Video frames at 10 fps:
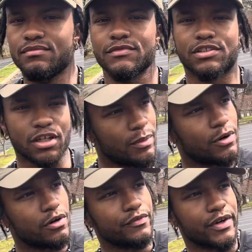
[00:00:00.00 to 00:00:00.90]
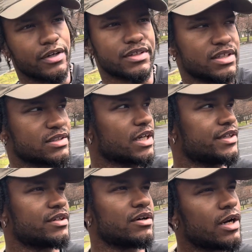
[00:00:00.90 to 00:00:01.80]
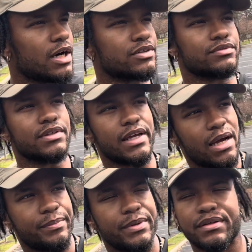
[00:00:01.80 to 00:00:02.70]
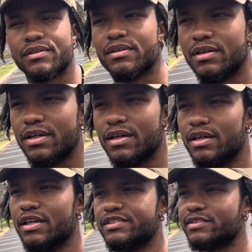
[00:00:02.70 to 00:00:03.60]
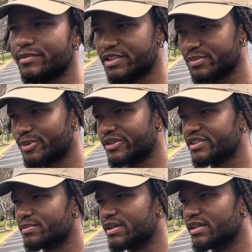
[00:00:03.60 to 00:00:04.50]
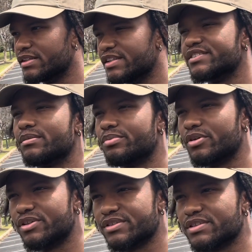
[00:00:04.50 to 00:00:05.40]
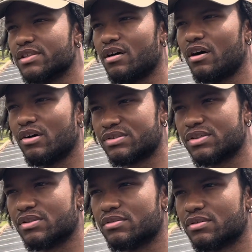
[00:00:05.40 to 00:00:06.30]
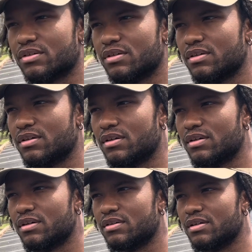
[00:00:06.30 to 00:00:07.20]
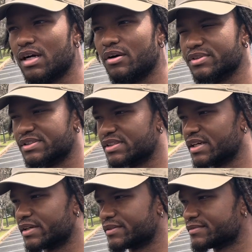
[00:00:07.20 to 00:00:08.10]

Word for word: saw my old videos, and I was like, you know what, I was really happy in some of these points, but in some points also, I would say